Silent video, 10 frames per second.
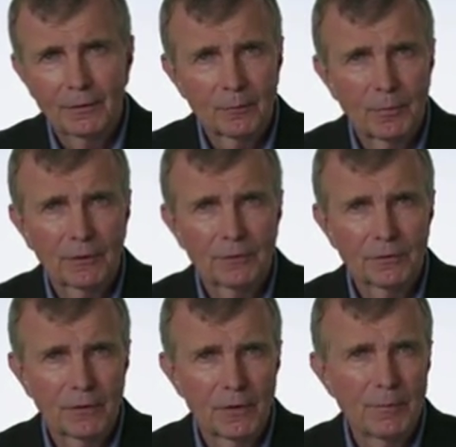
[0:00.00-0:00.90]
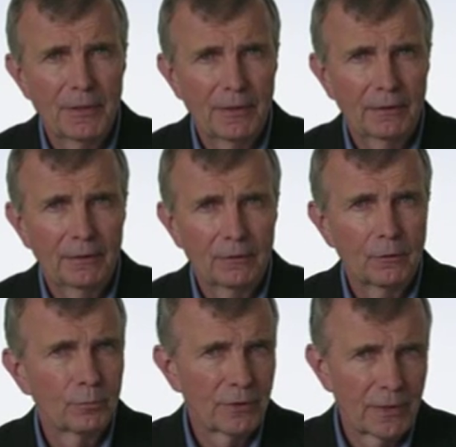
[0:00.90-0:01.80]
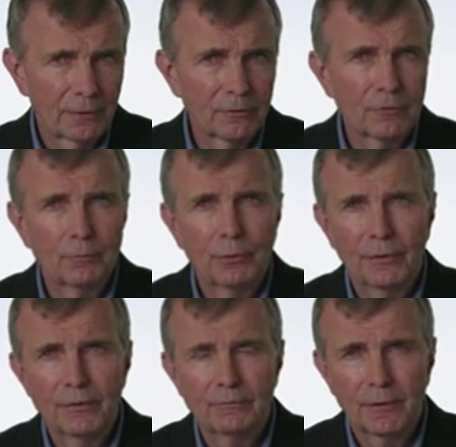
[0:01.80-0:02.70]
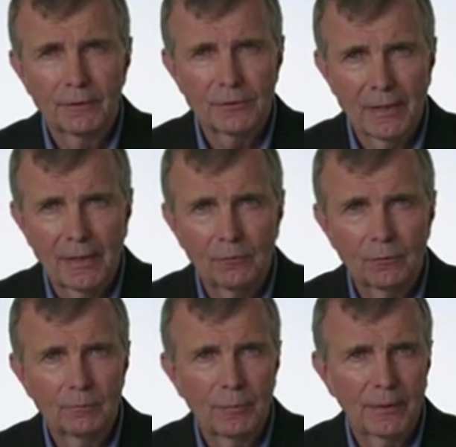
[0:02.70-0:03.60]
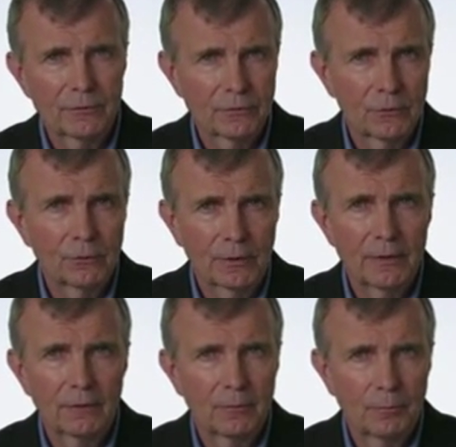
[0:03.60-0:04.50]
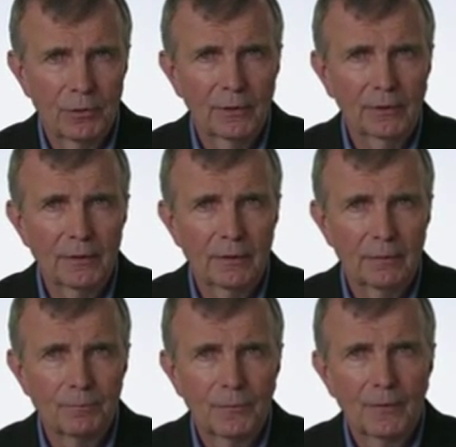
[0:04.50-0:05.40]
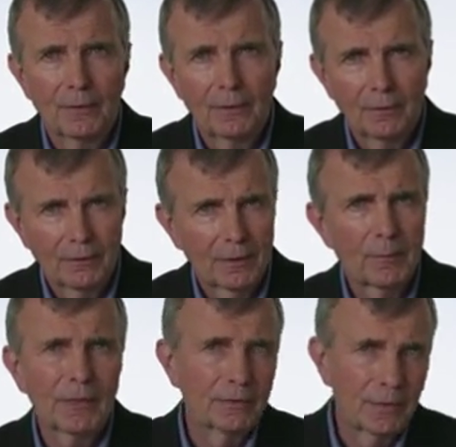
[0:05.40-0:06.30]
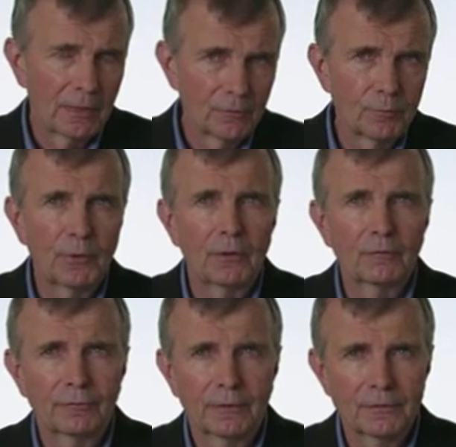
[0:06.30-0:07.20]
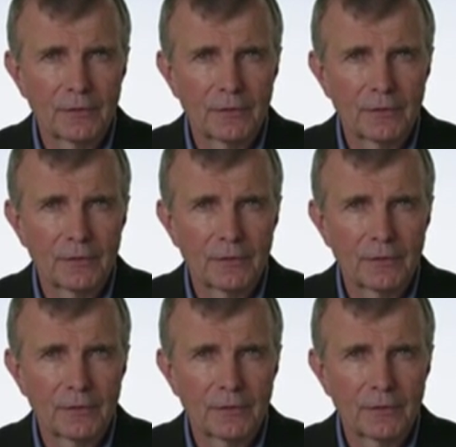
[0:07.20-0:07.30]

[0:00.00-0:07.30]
Knickerbockers eliminated the old practice of putting runners out by soaking or plunking them. Think about dodgeball, for